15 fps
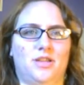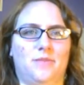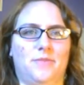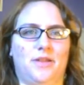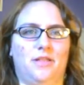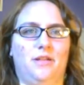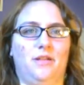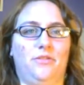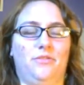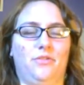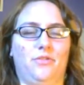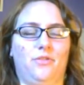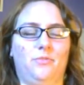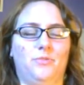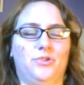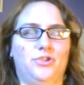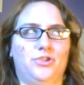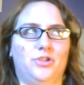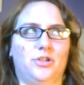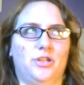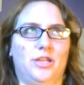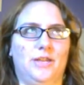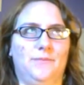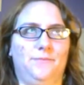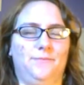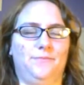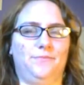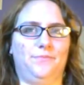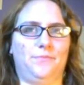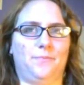which is coming along slowly but
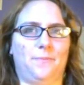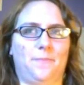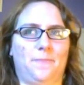surely.